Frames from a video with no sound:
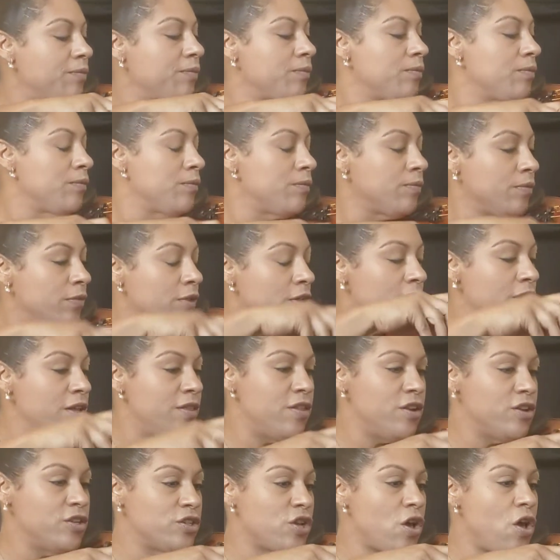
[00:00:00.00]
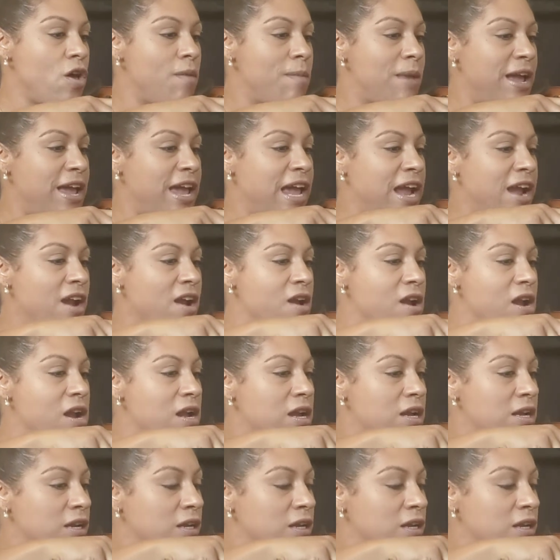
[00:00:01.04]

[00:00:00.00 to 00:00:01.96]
There's all my hair.